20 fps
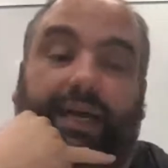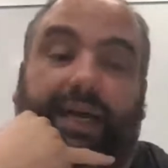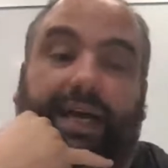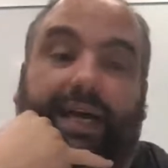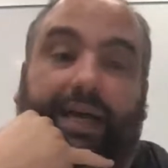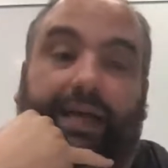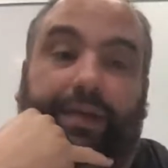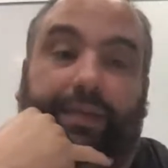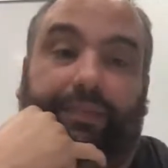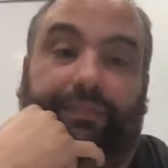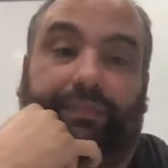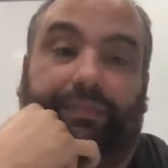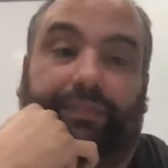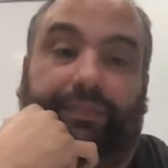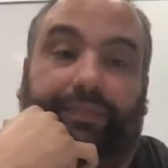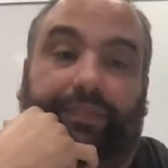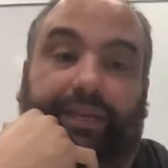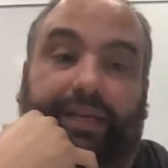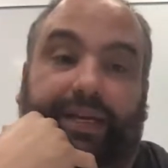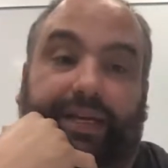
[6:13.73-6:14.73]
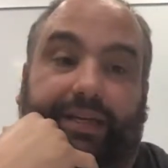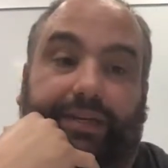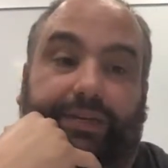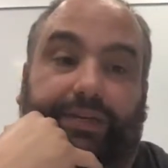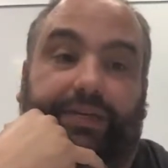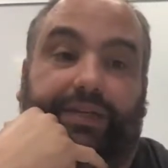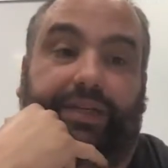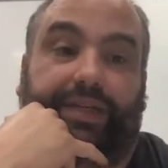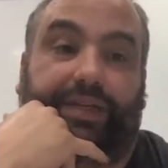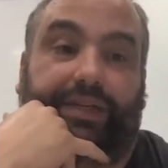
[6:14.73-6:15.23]
and
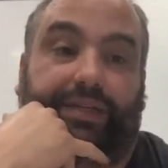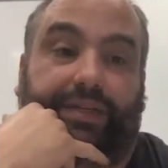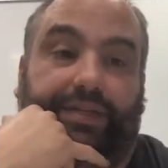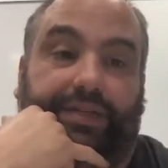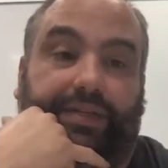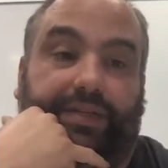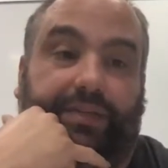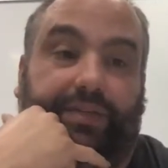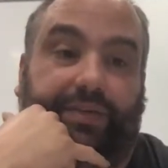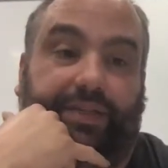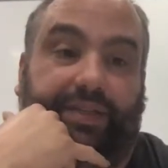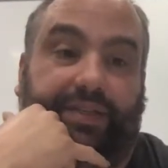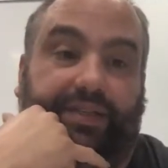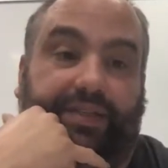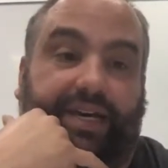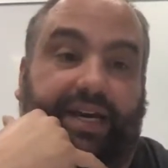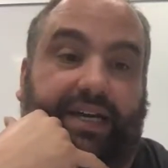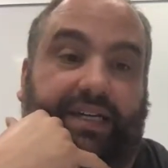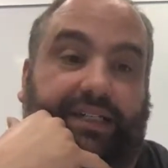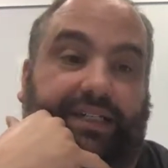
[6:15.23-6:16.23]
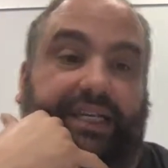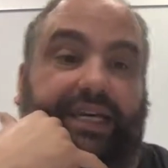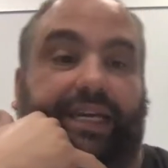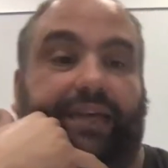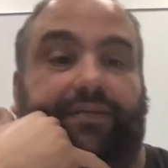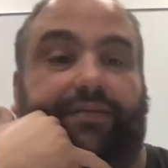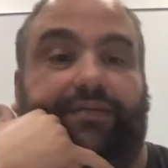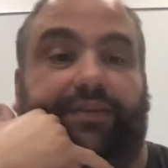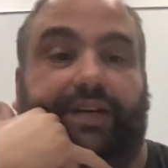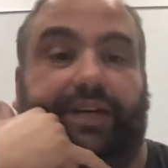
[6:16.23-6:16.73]
also just with the sound
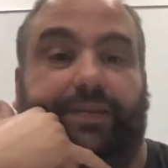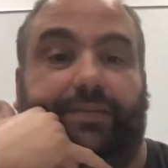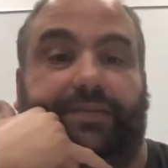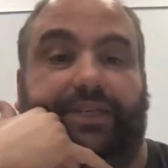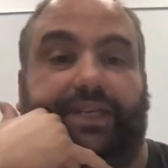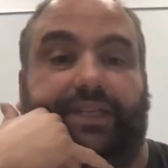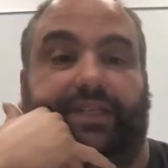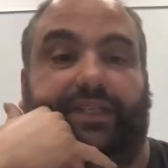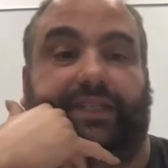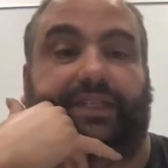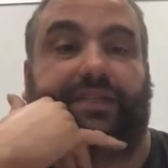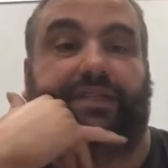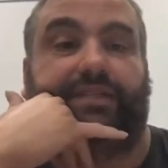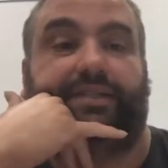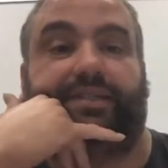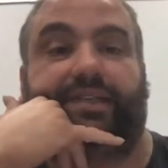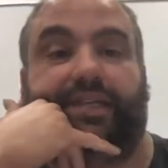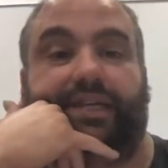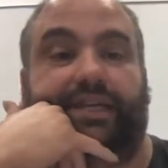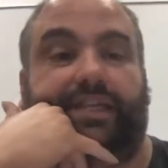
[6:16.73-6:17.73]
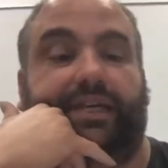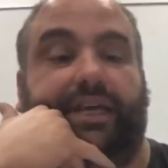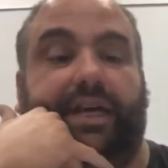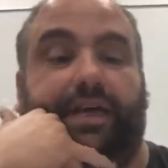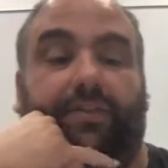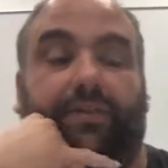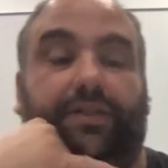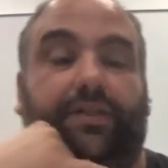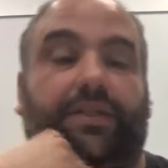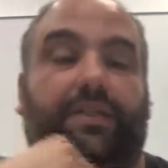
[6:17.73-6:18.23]
keyframes, as you can see
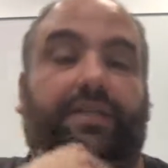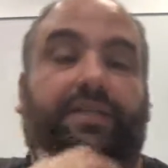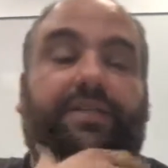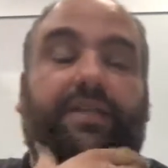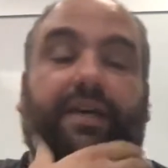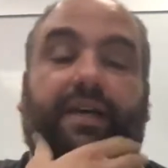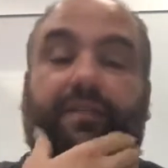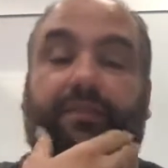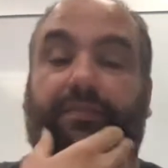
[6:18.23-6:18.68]
there, which is